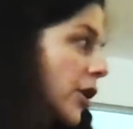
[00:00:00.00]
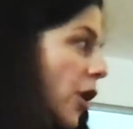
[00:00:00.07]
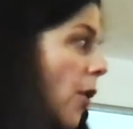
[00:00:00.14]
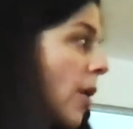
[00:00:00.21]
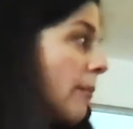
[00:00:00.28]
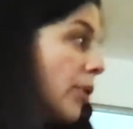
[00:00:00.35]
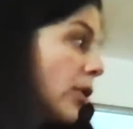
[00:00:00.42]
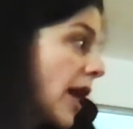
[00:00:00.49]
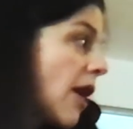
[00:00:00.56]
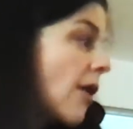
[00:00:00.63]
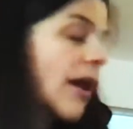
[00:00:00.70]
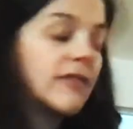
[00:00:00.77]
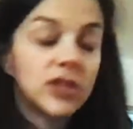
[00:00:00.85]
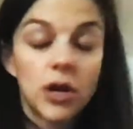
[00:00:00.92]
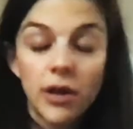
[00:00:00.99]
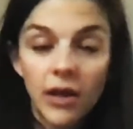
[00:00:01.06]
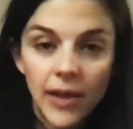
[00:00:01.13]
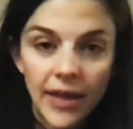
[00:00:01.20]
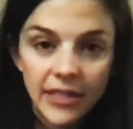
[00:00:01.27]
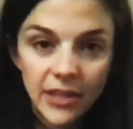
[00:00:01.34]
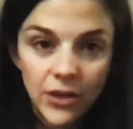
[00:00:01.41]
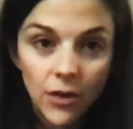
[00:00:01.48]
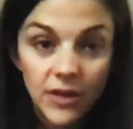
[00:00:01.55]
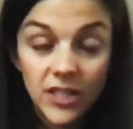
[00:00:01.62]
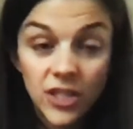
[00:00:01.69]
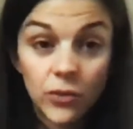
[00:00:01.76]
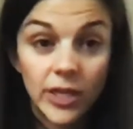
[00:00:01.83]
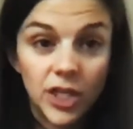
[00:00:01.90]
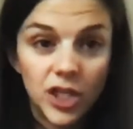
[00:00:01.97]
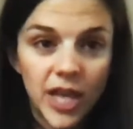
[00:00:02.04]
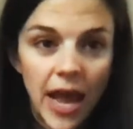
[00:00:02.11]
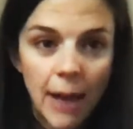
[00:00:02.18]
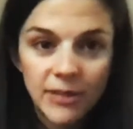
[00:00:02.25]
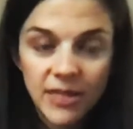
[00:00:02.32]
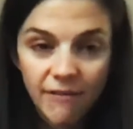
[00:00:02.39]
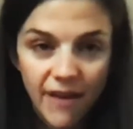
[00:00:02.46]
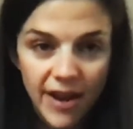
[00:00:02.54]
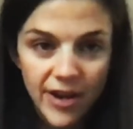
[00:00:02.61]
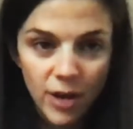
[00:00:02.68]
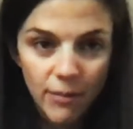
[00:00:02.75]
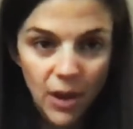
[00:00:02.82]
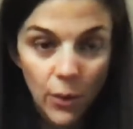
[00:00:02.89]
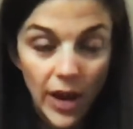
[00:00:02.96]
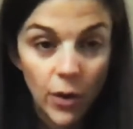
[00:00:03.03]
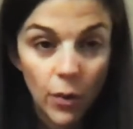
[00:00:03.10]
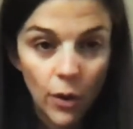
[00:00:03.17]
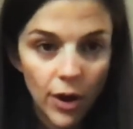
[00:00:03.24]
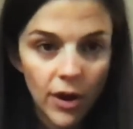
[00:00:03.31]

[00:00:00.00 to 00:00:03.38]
I could go and pull out. I started collecting all the syringe caps I find on my way to